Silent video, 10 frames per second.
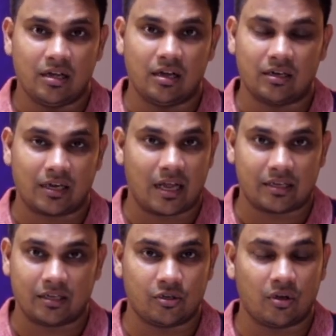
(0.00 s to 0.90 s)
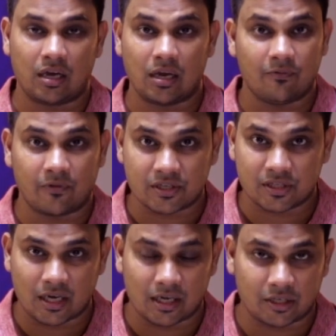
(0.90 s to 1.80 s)
tracking, your alarm
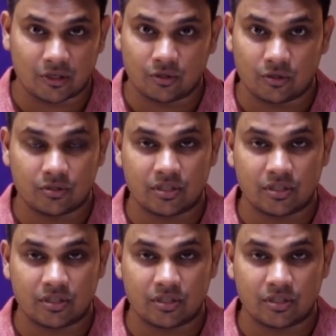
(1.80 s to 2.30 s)
functionality,